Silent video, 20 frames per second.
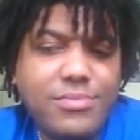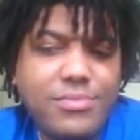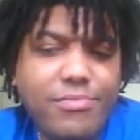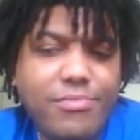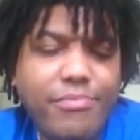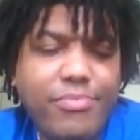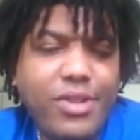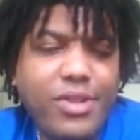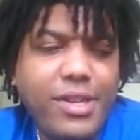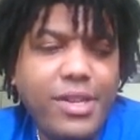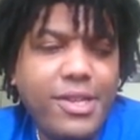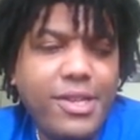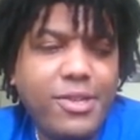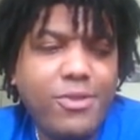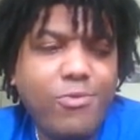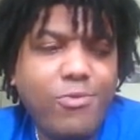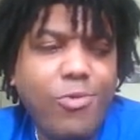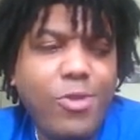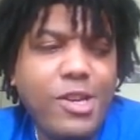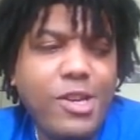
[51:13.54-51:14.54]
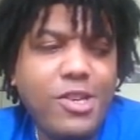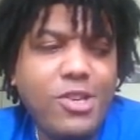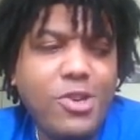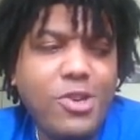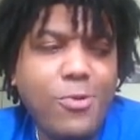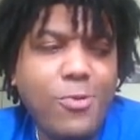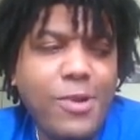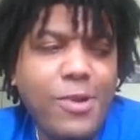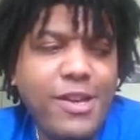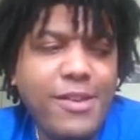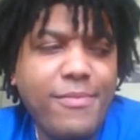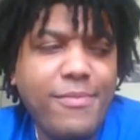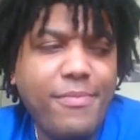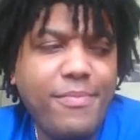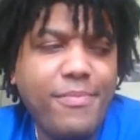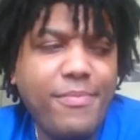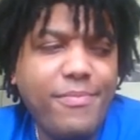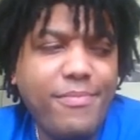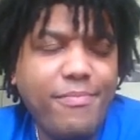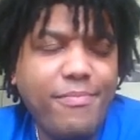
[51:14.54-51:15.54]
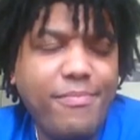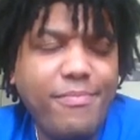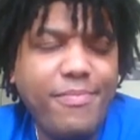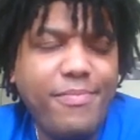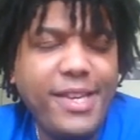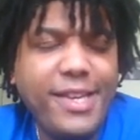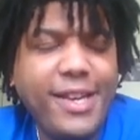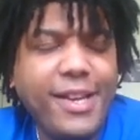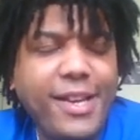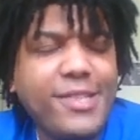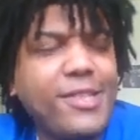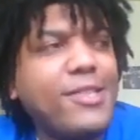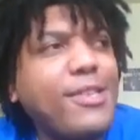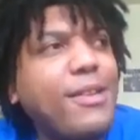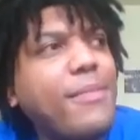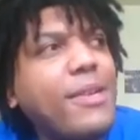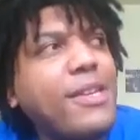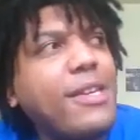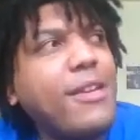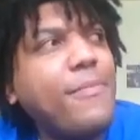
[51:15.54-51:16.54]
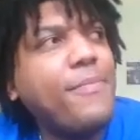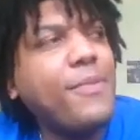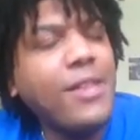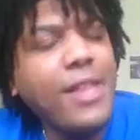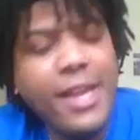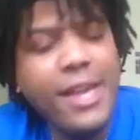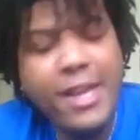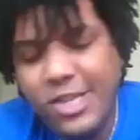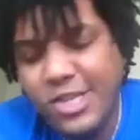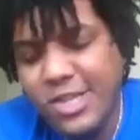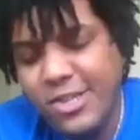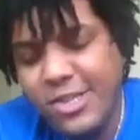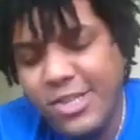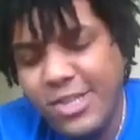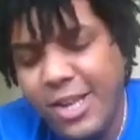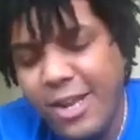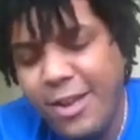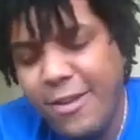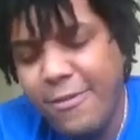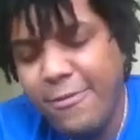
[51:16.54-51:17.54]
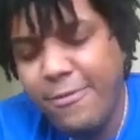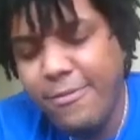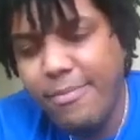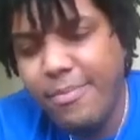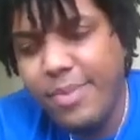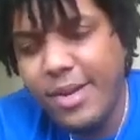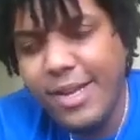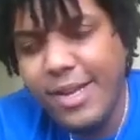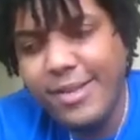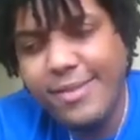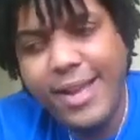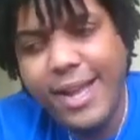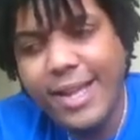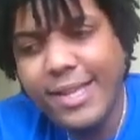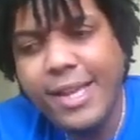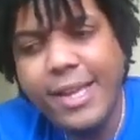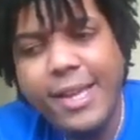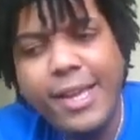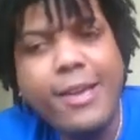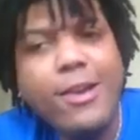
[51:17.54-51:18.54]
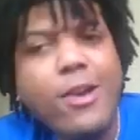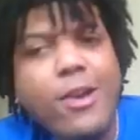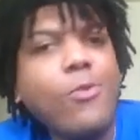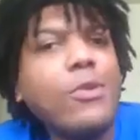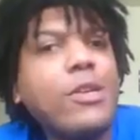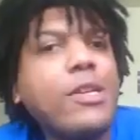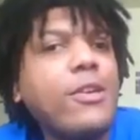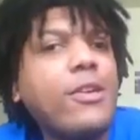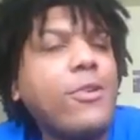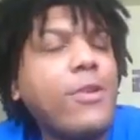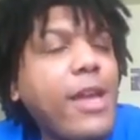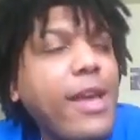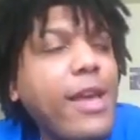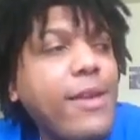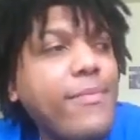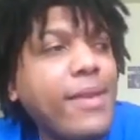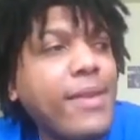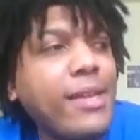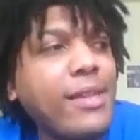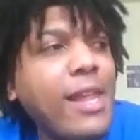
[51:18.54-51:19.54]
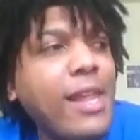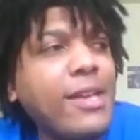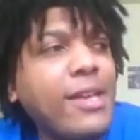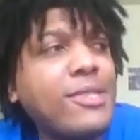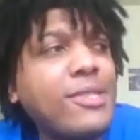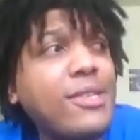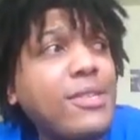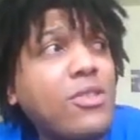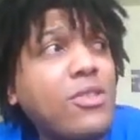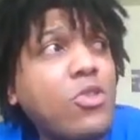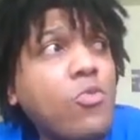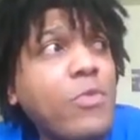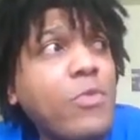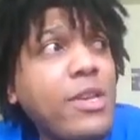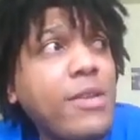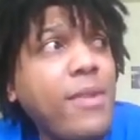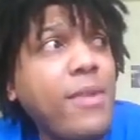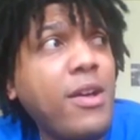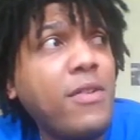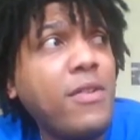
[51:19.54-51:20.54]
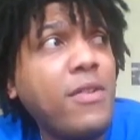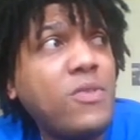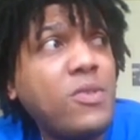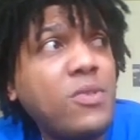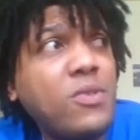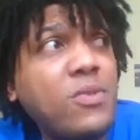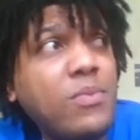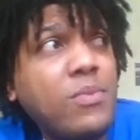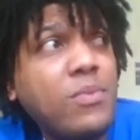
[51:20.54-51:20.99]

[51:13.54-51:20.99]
Bliss would do because of the manipulation stuff. But I think ego would kill that in less than 3 months.